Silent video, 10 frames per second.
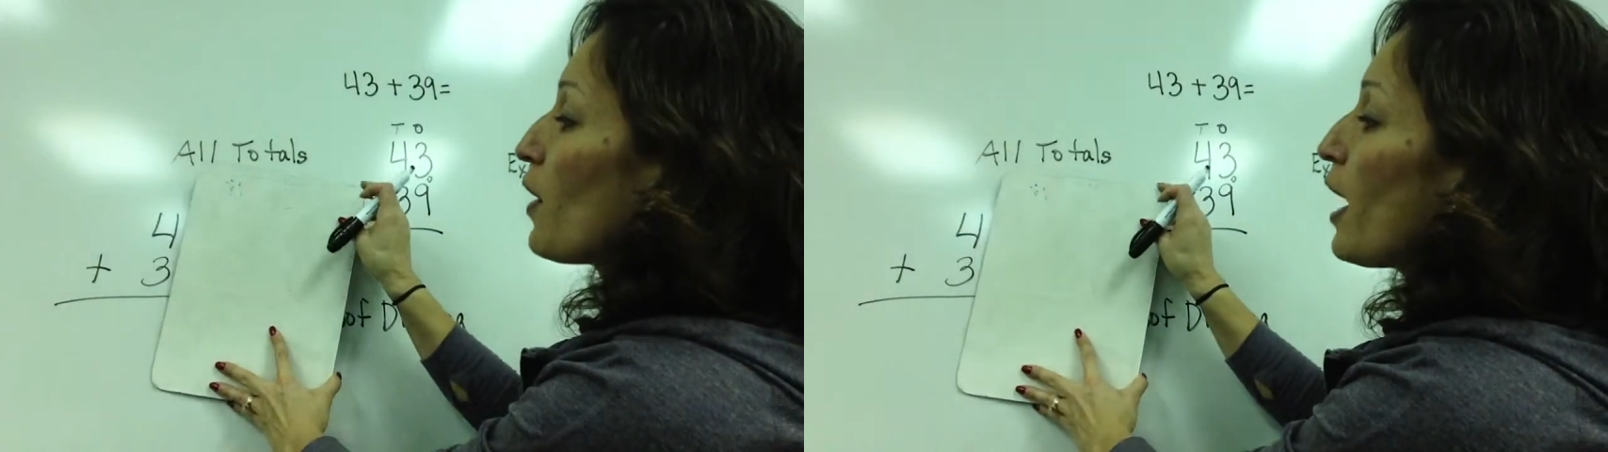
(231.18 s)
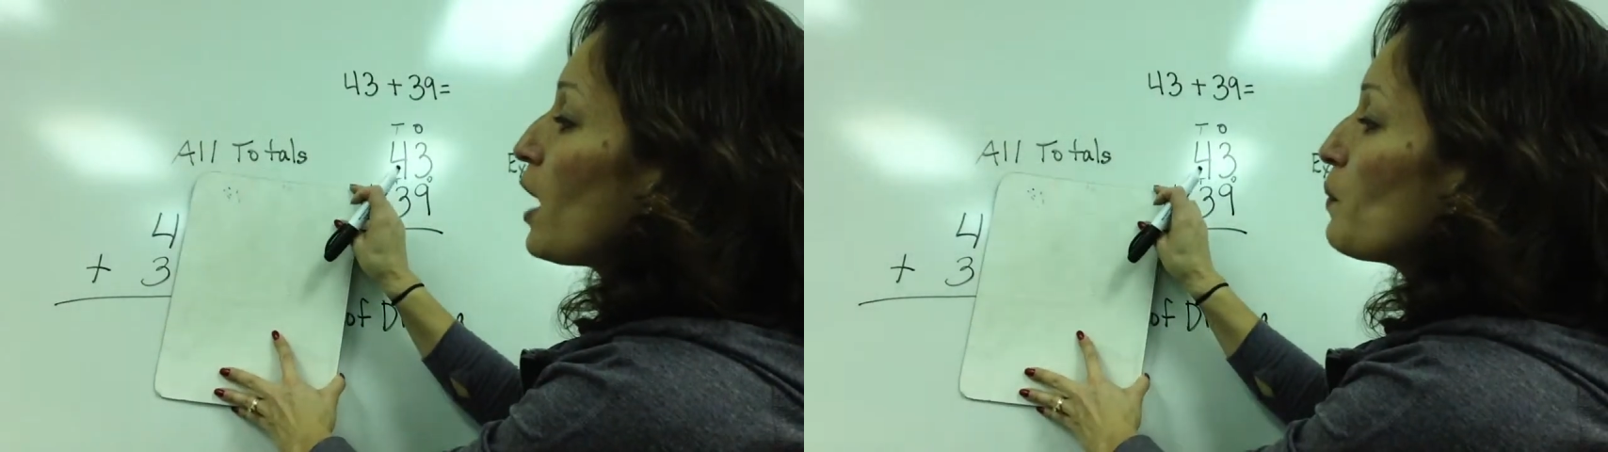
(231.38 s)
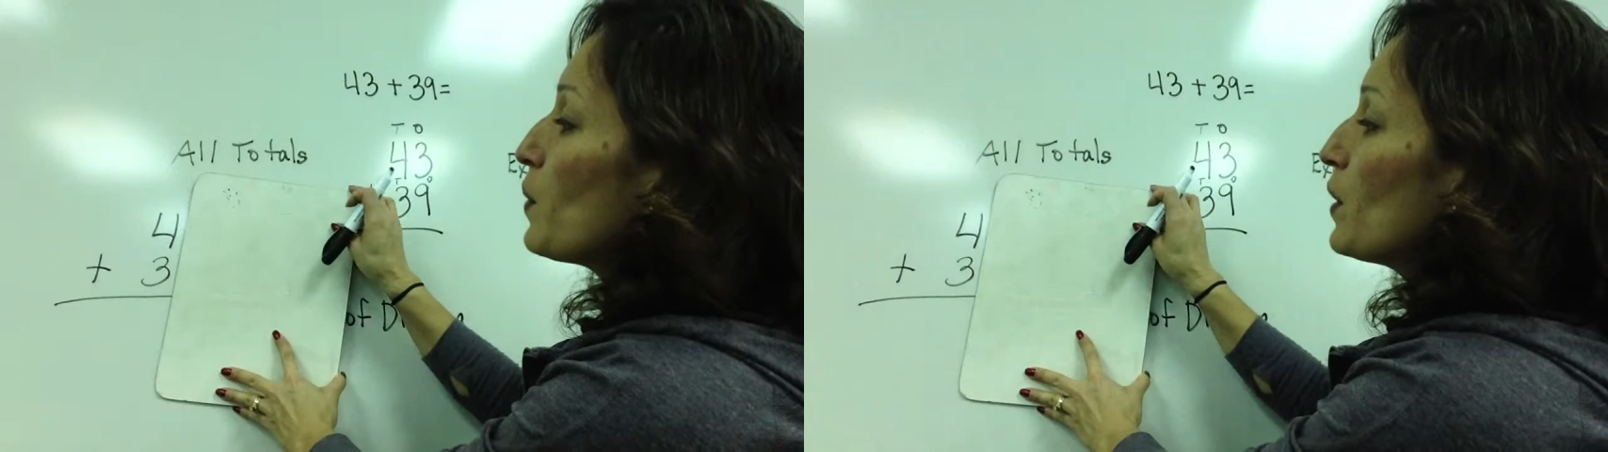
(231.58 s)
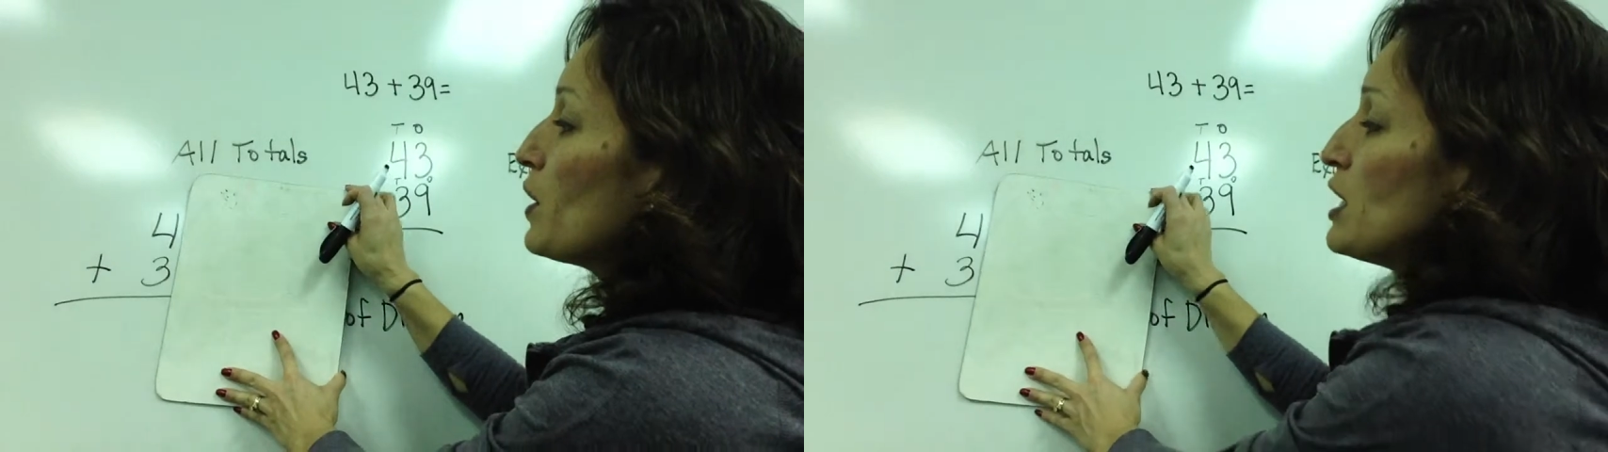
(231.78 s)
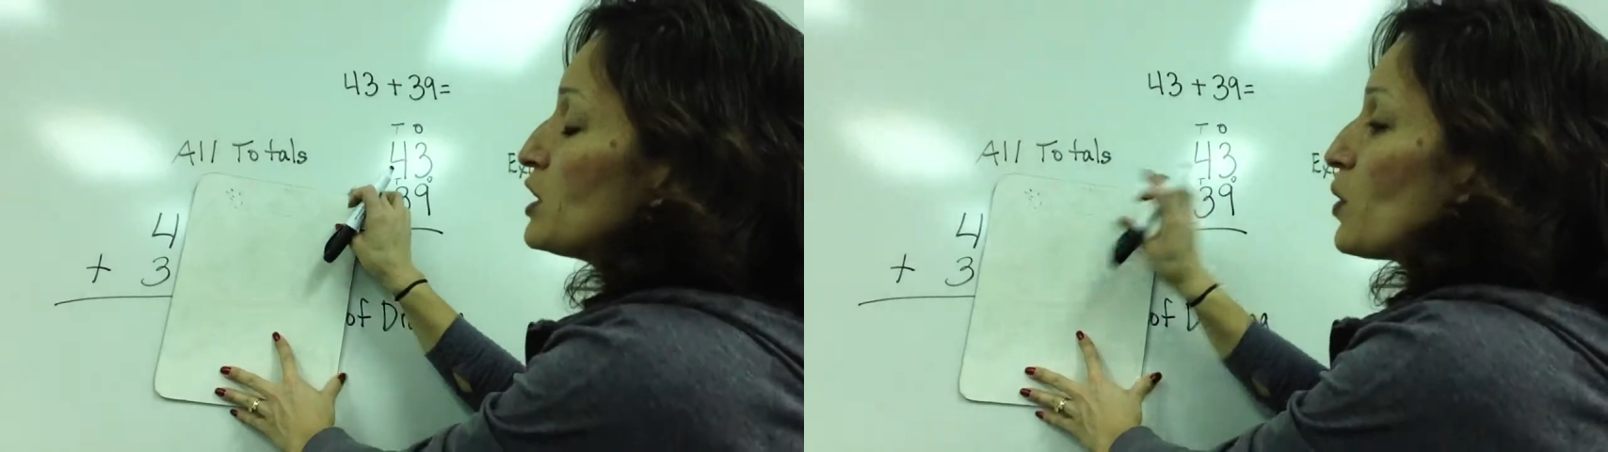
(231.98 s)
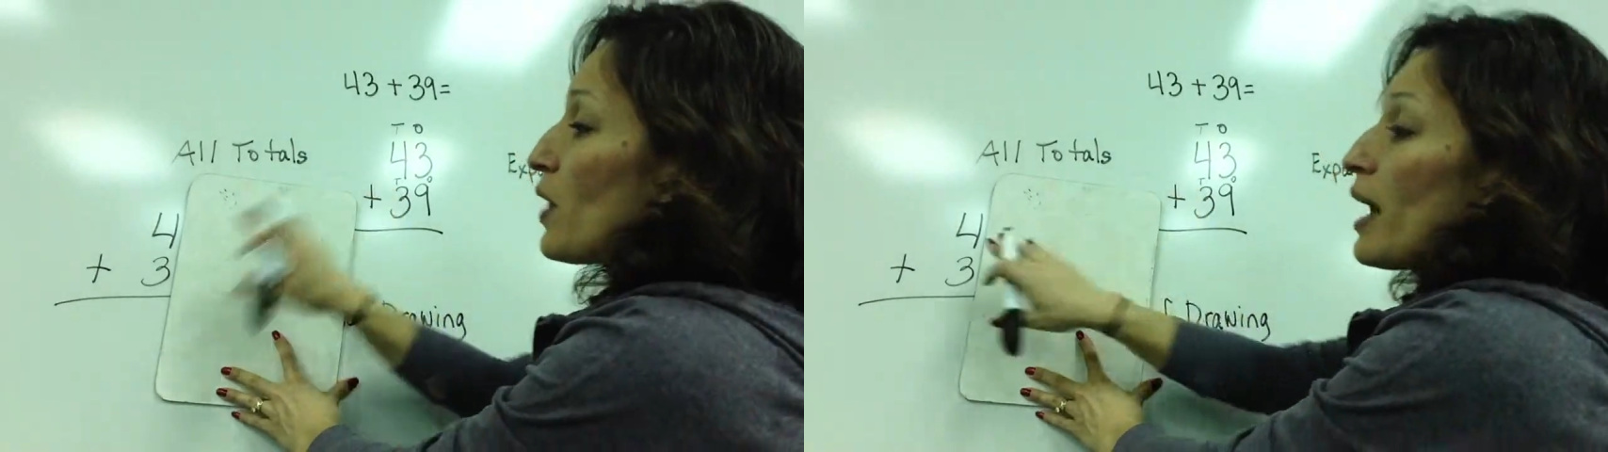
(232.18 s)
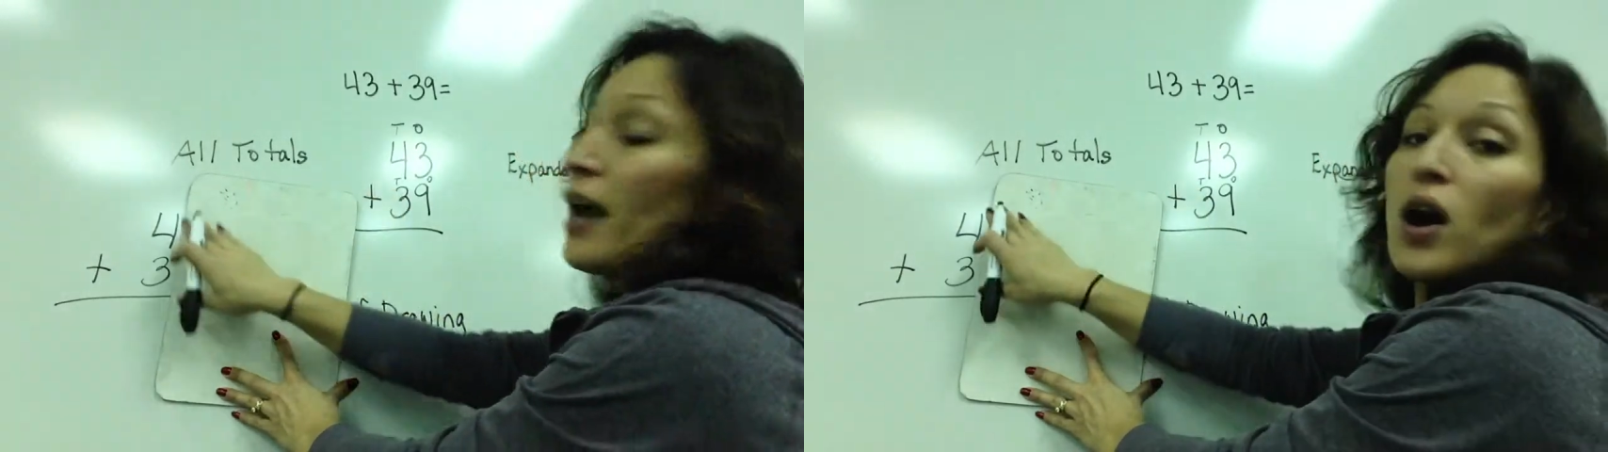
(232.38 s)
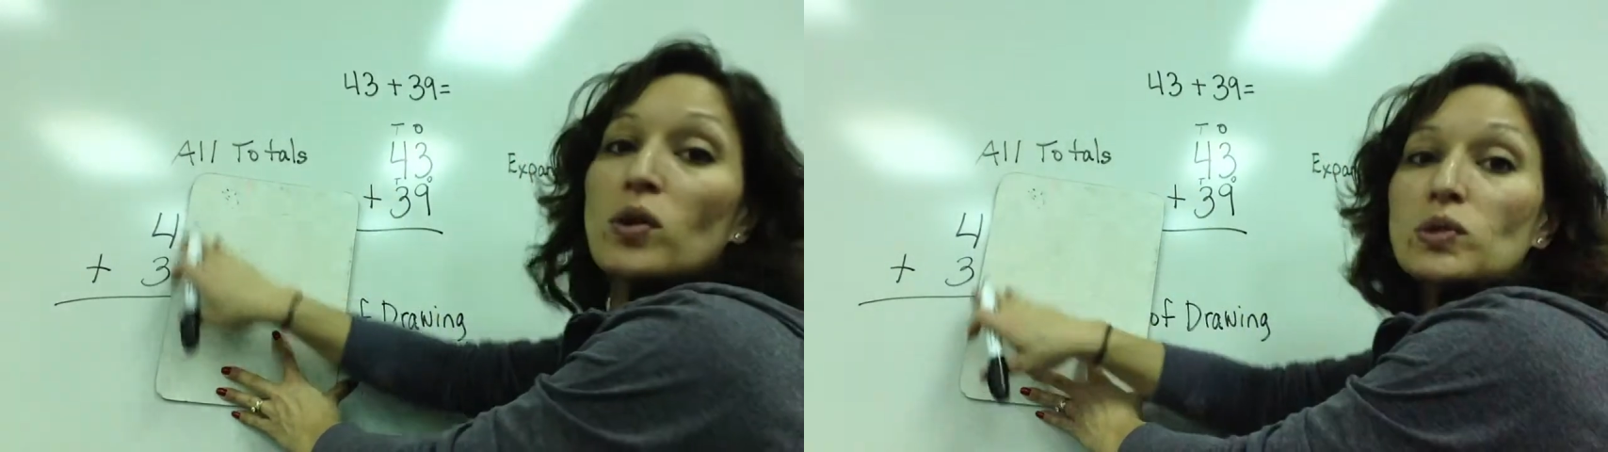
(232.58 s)
up so that I
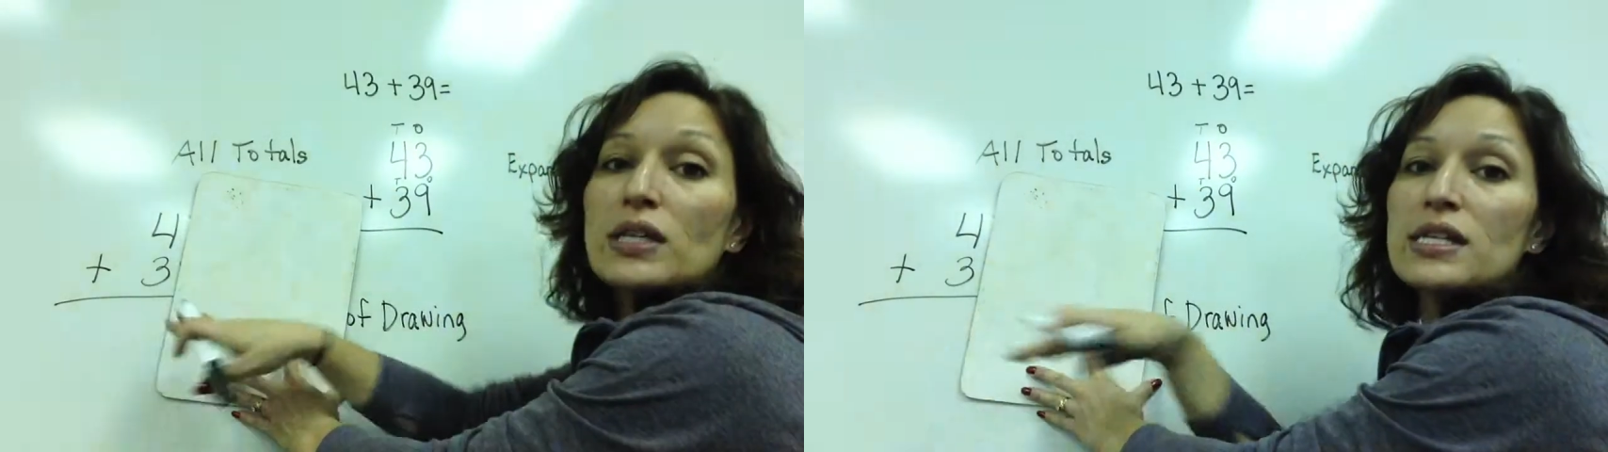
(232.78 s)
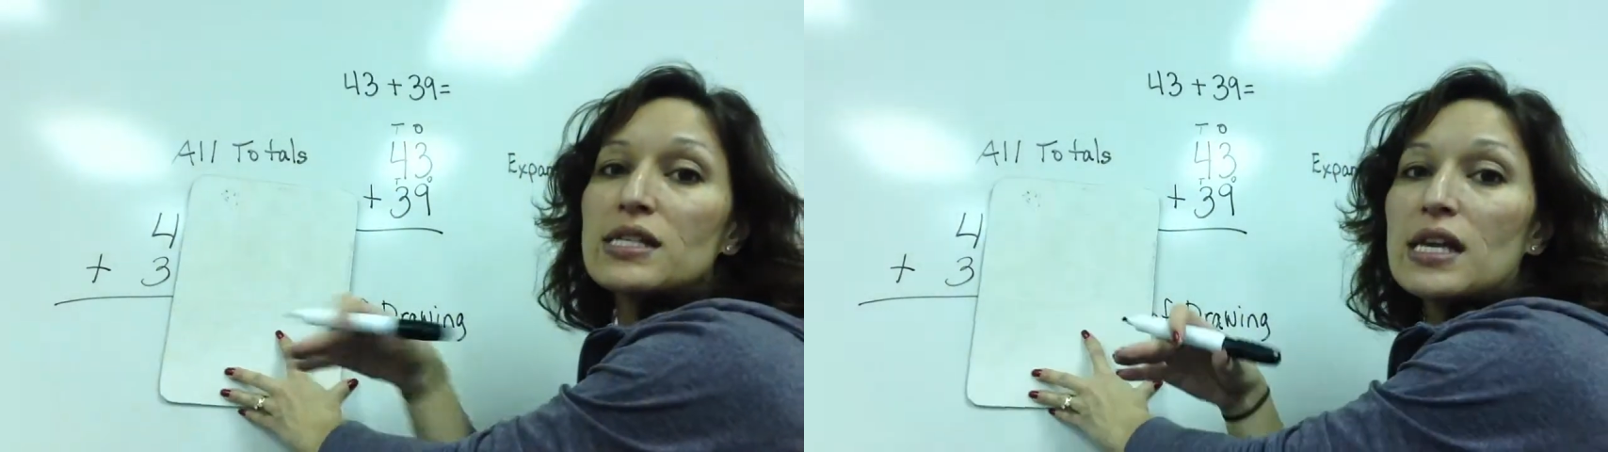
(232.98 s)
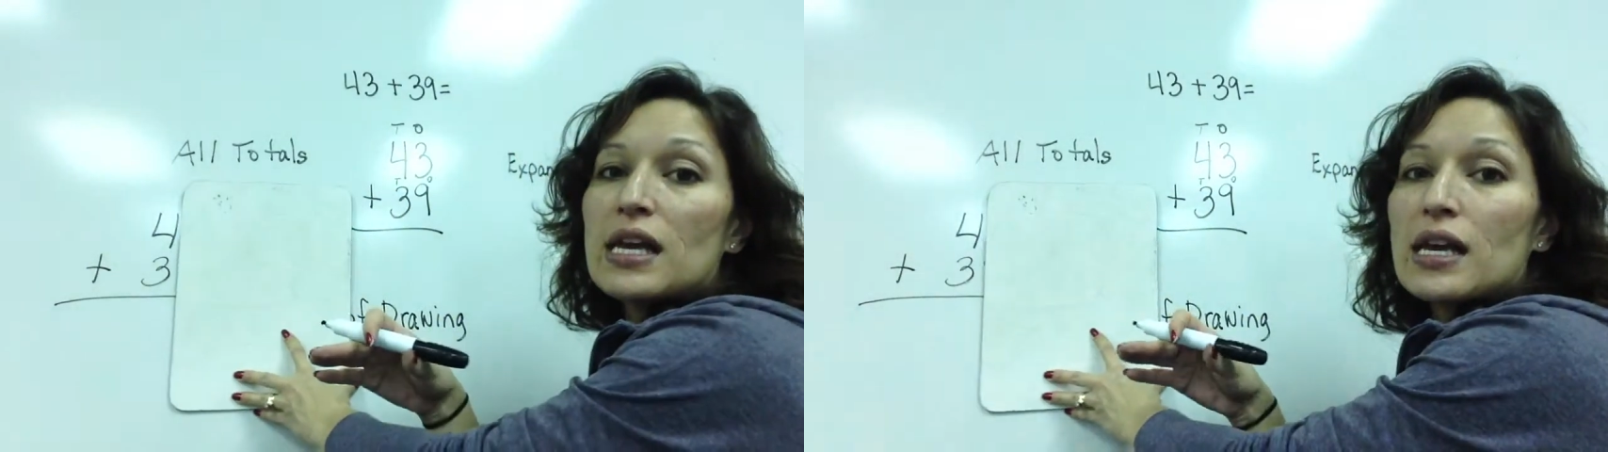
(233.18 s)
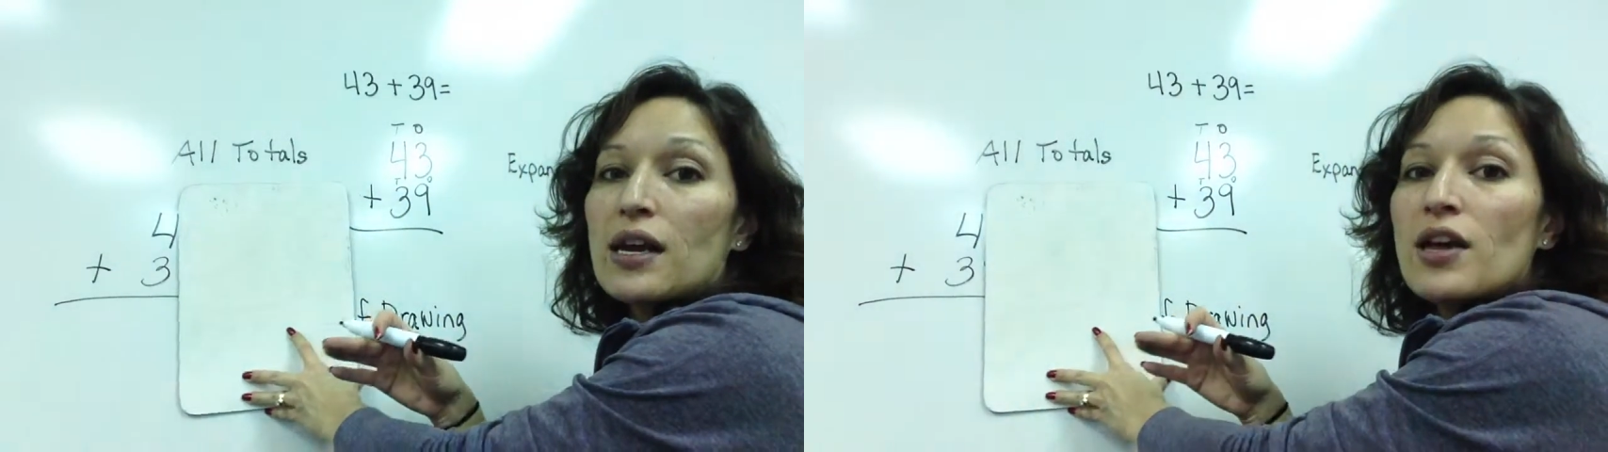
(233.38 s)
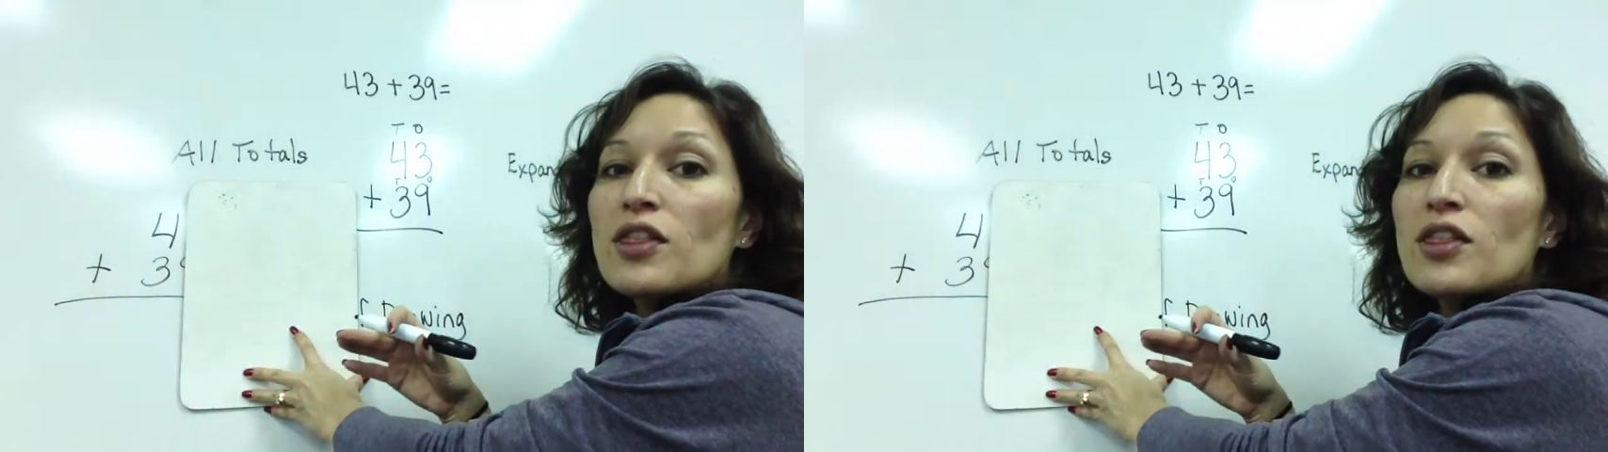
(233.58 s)
only see